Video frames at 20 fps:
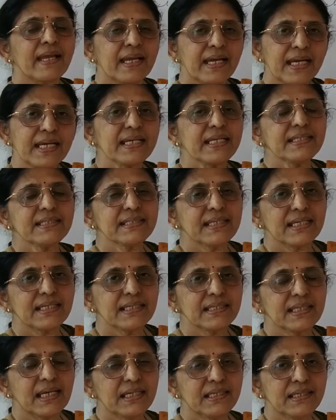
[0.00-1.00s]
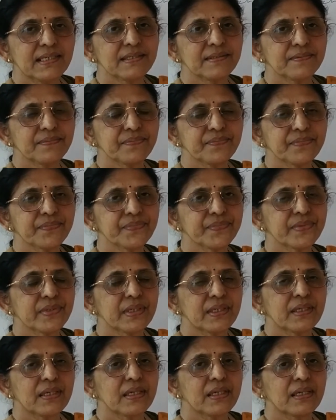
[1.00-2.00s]
it is said that
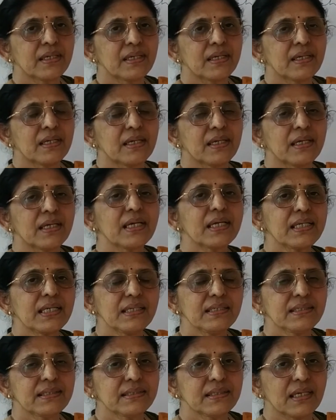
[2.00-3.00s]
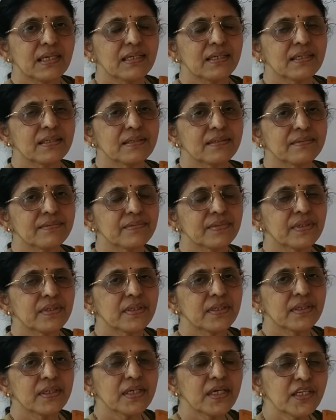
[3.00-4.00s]
it is
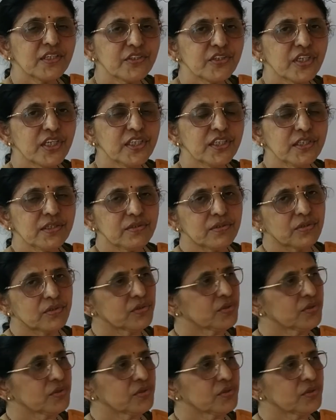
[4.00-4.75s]
easy